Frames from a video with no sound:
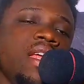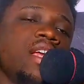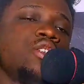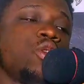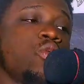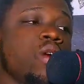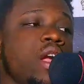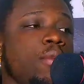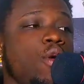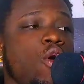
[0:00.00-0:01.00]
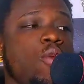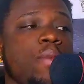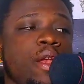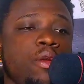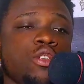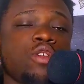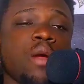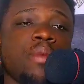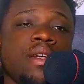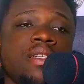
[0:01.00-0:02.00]
Yeah, so I welcome all my new
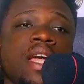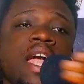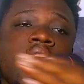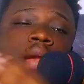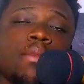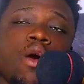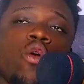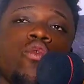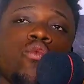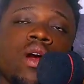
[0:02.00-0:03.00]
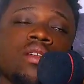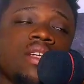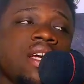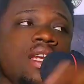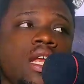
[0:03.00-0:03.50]
subscribers and my old ones.